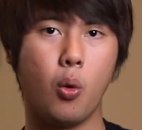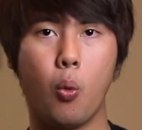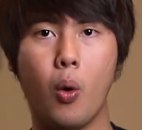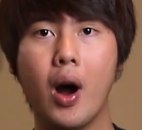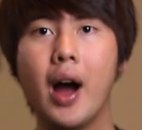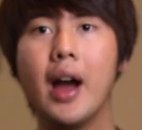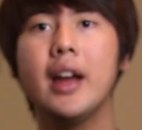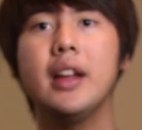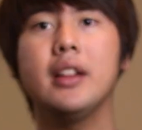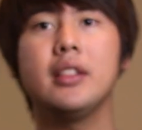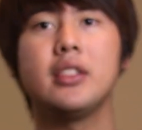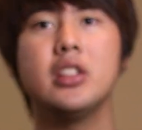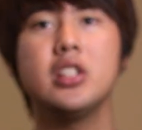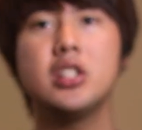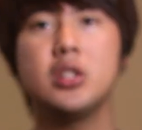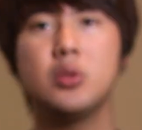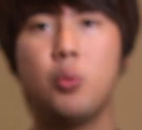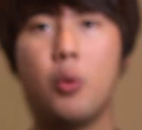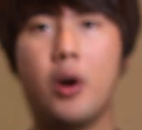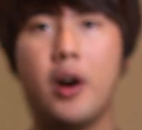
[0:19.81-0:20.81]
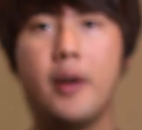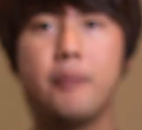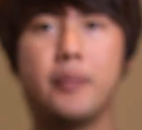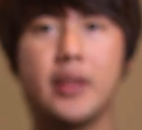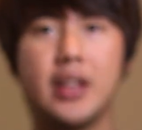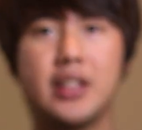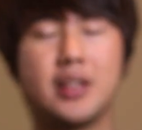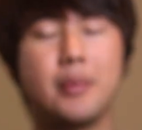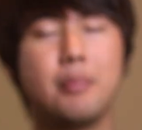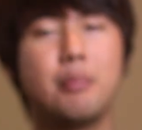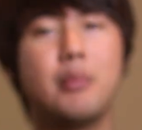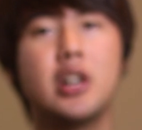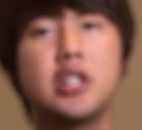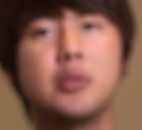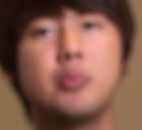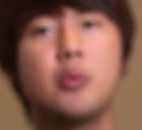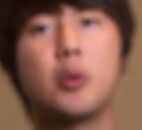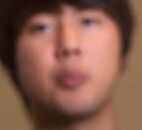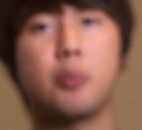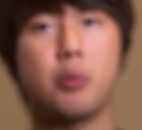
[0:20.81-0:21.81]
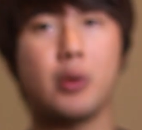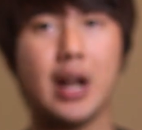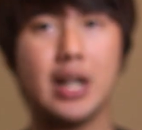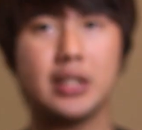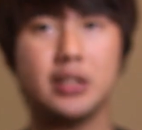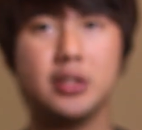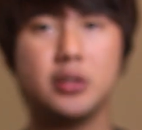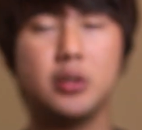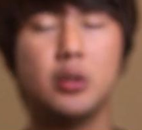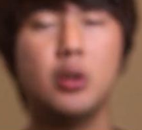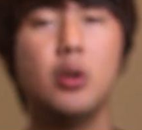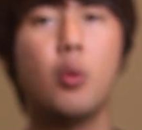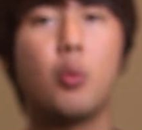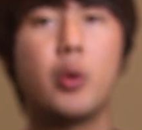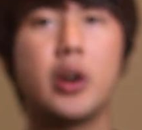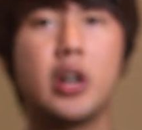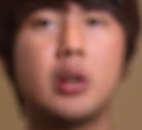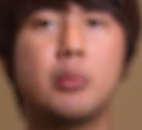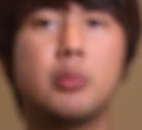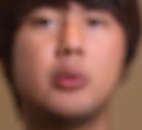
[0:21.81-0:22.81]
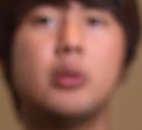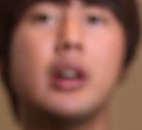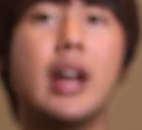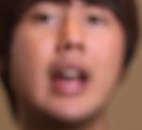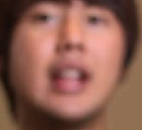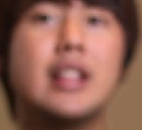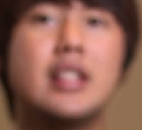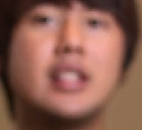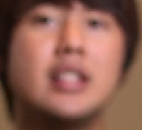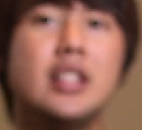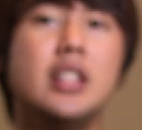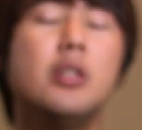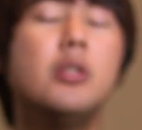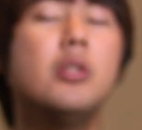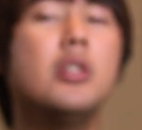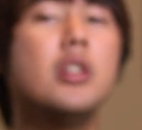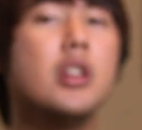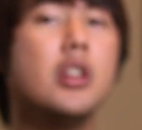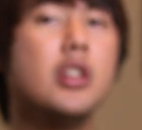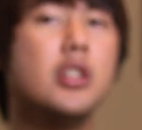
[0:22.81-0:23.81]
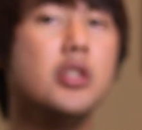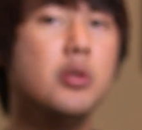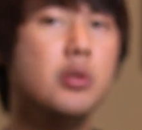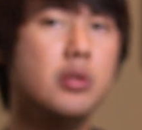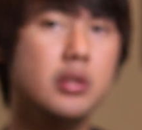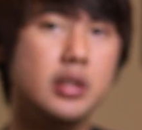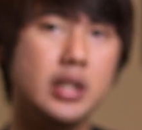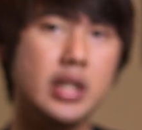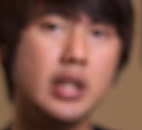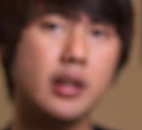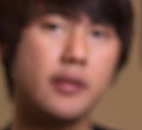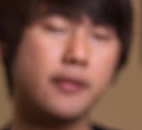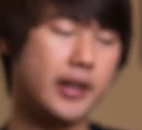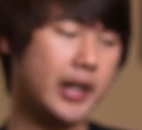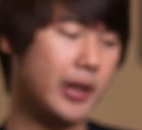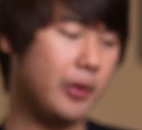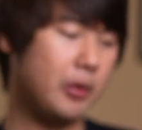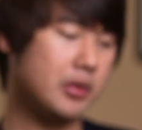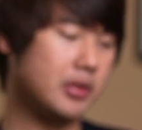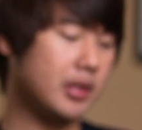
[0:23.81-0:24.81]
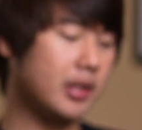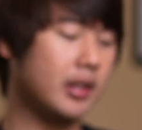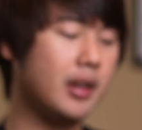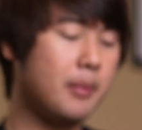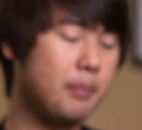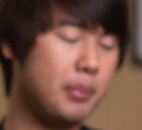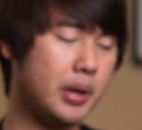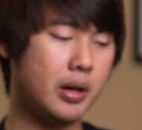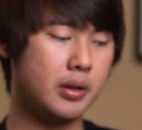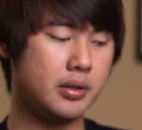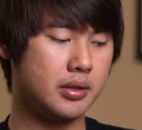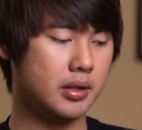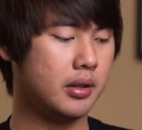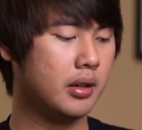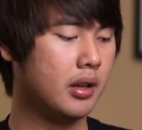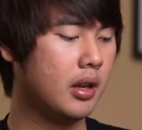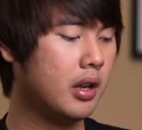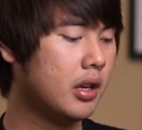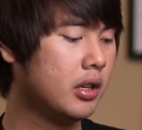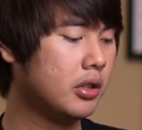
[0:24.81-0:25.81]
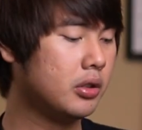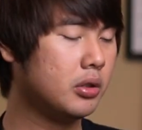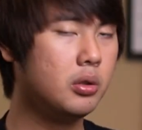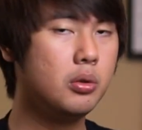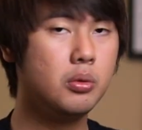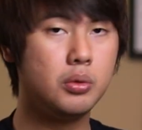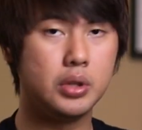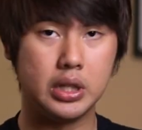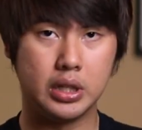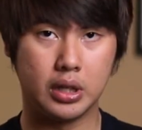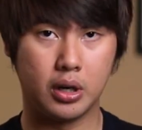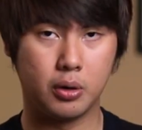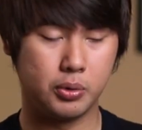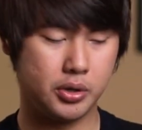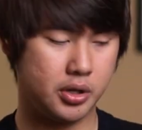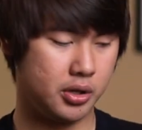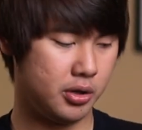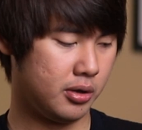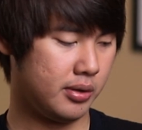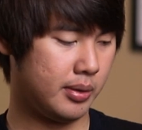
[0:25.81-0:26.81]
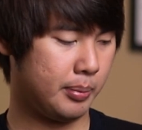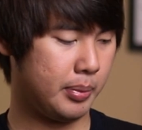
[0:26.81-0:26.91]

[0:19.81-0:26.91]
Why this one is a much more practical, wearable, and still unique fragrance in comparison to the original.